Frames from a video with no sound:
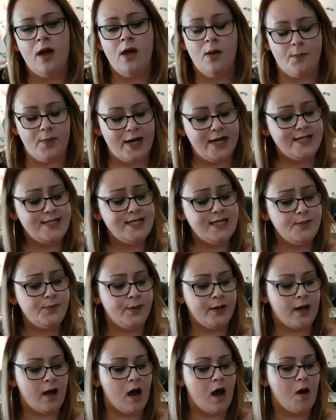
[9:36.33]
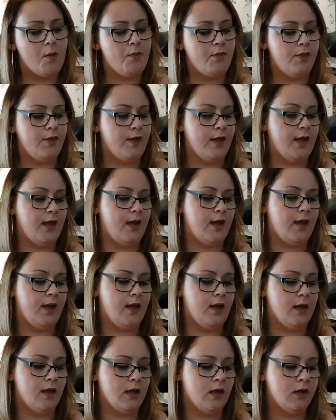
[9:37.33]
But I did pick up
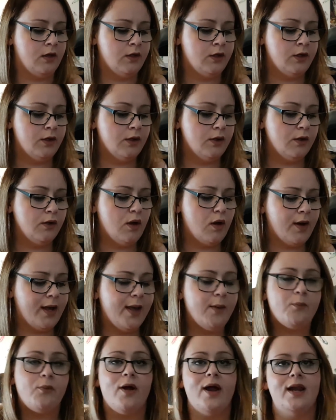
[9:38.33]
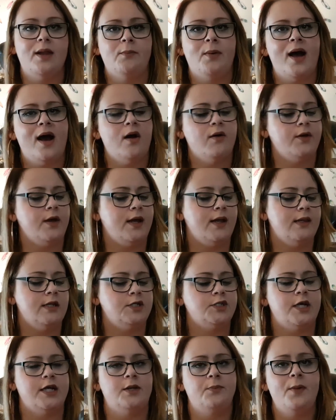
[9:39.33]
the Lock It Brightening Powder in the
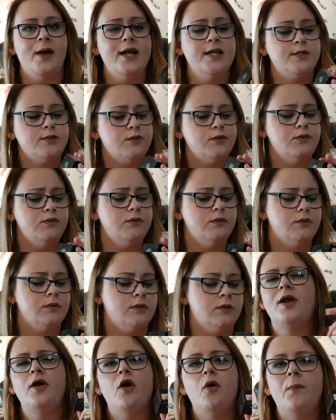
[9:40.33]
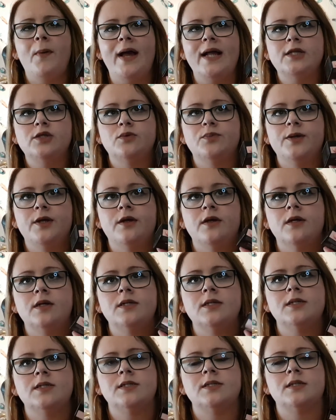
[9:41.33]
shade Petal. I got Petal
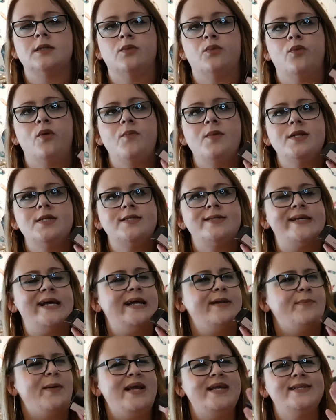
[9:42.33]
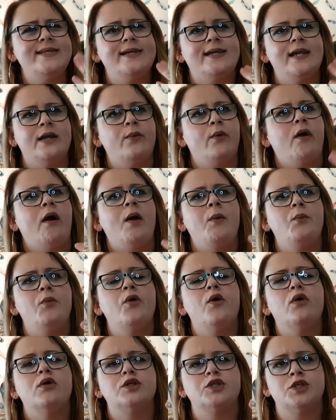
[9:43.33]
because the woman said basically where I'm
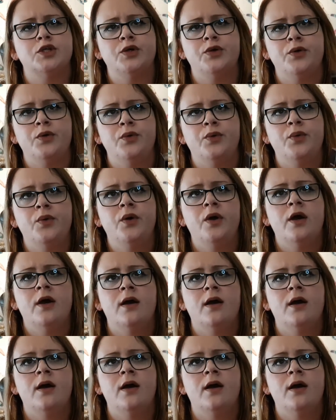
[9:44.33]
not too